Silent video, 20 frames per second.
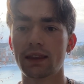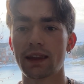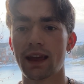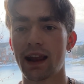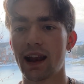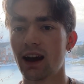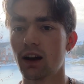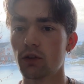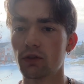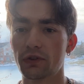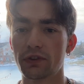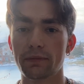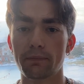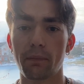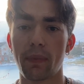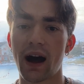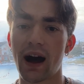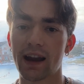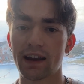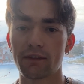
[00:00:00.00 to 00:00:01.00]
that healthy
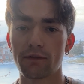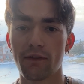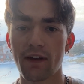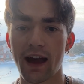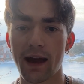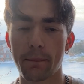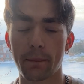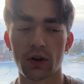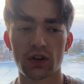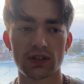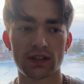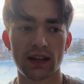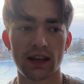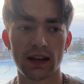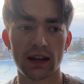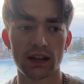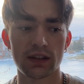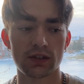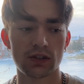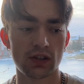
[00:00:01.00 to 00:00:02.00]
body fat
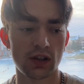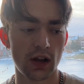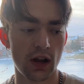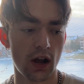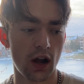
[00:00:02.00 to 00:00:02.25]
percentage.